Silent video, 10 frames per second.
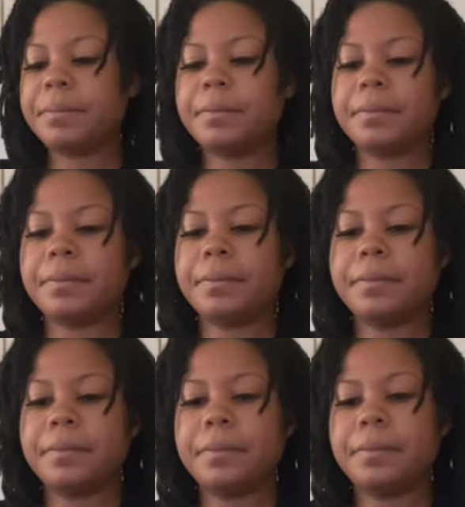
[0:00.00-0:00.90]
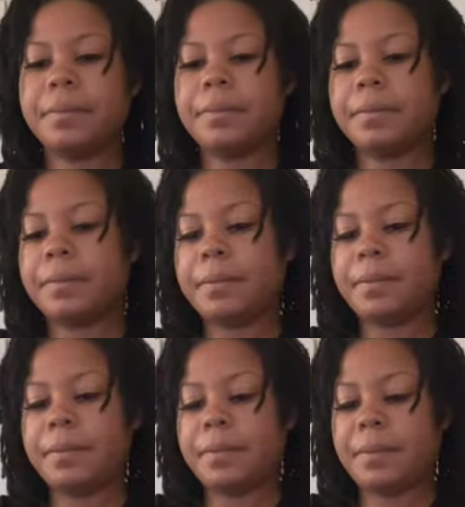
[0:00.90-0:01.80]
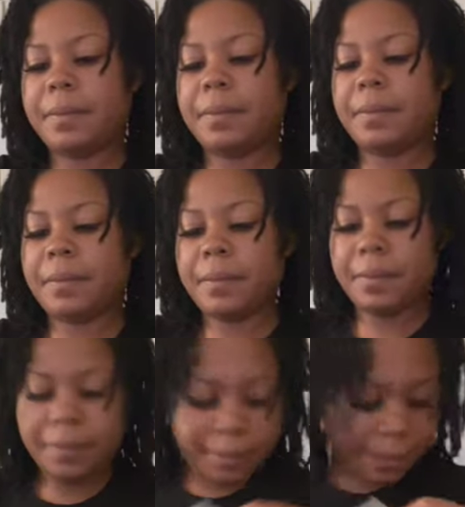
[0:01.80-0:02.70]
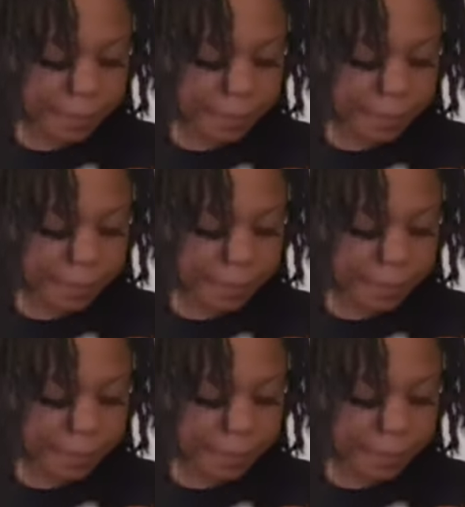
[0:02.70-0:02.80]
Nothing is said.